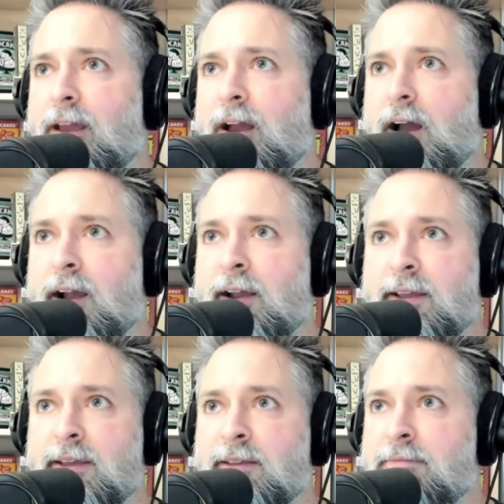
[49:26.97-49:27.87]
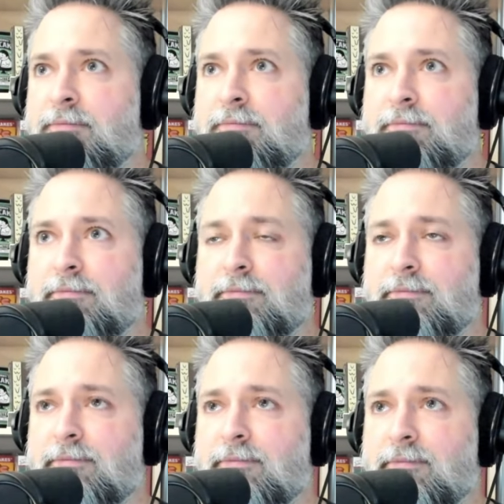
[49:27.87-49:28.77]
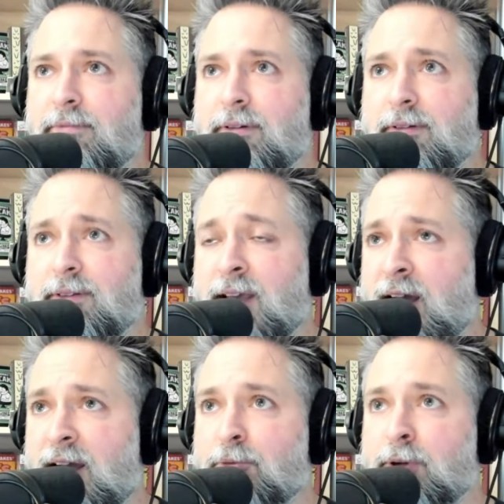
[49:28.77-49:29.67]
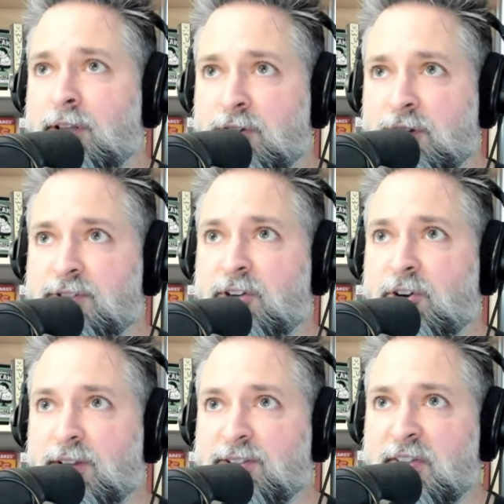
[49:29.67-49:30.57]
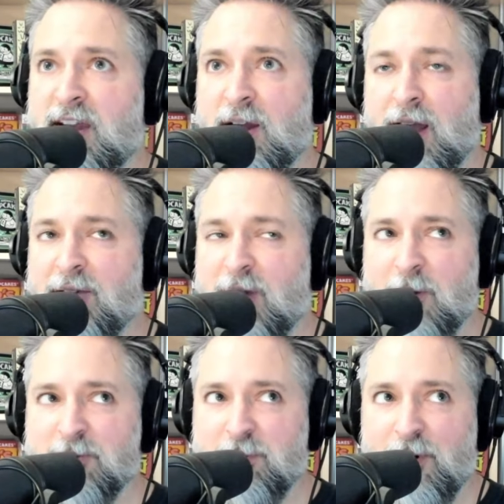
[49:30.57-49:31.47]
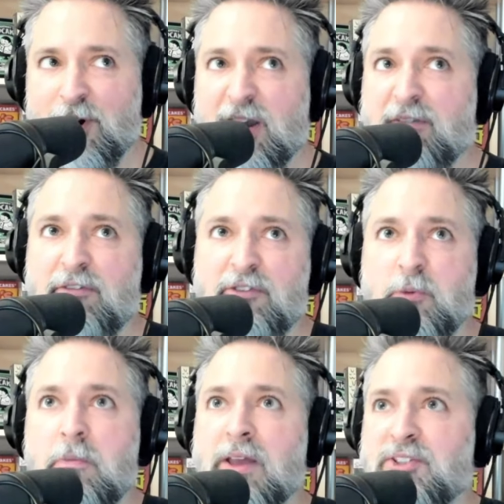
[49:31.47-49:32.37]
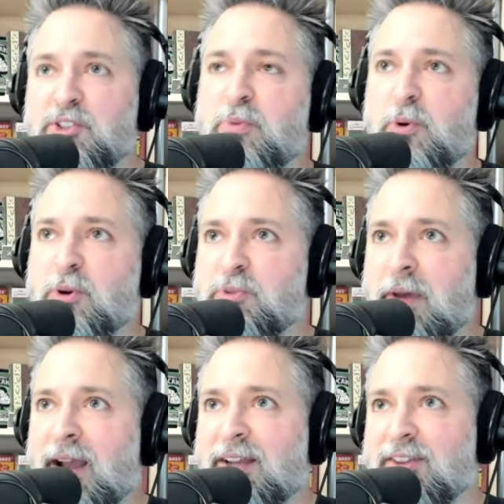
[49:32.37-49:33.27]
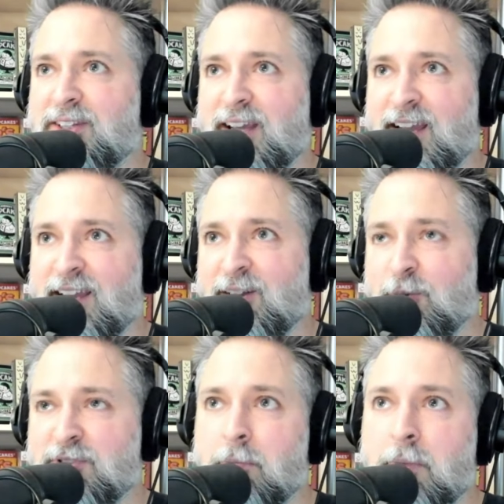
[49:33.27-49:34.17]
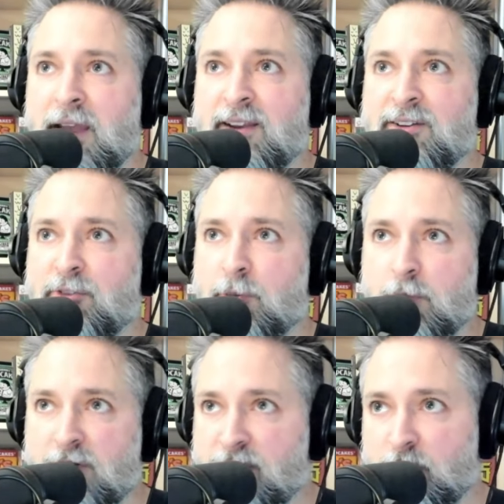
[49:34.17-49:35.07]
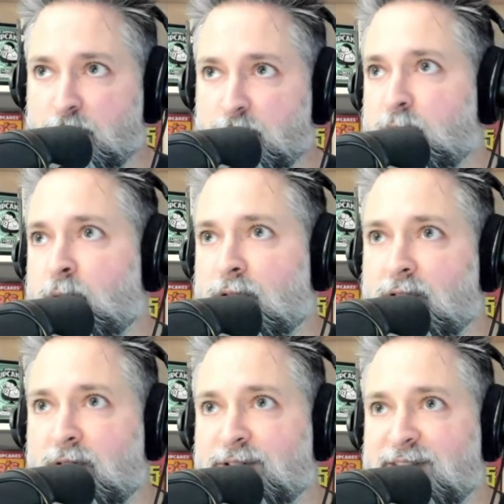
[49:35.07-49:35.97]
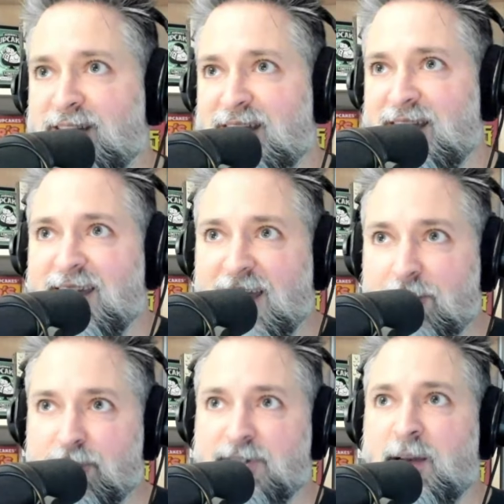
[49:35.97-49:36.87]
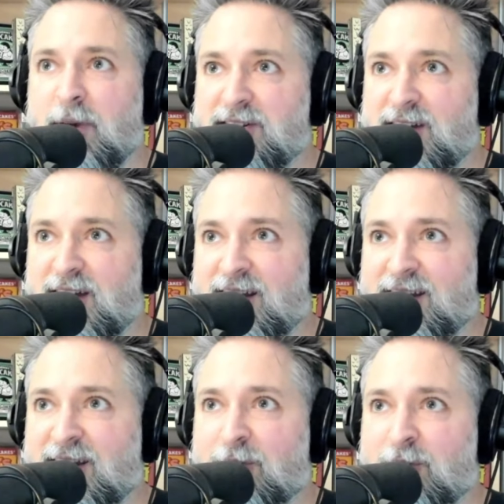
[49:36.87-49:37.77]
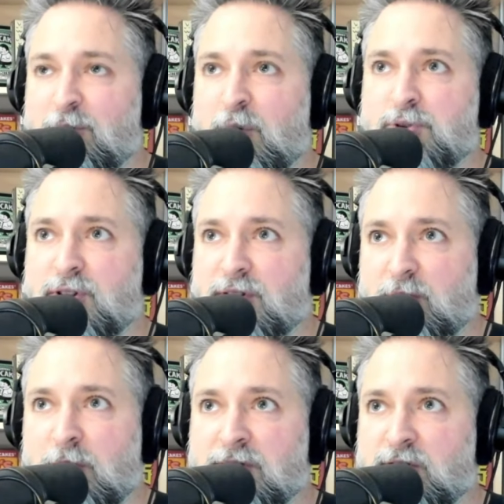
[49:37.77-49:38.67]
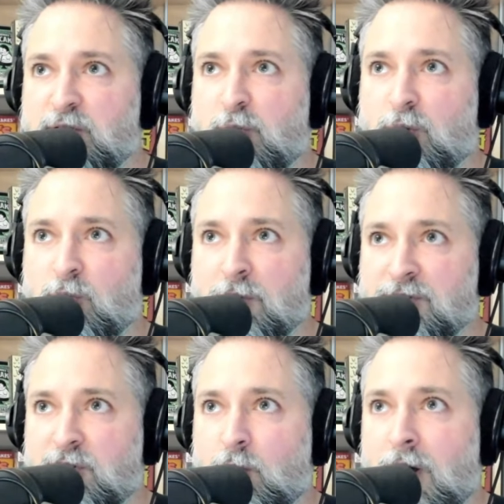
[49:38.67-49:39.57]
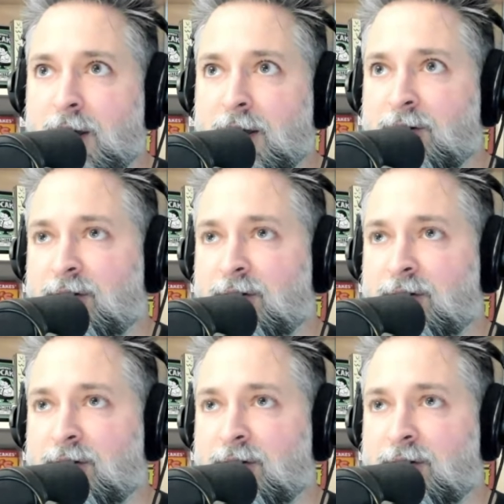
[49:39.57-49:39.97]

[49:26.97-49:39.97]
I really took it serious. And then I was a part of a few message boards back in the day. There was a band from Buffalo, New York called Every Time I Die, and I would post on their message board once in a while.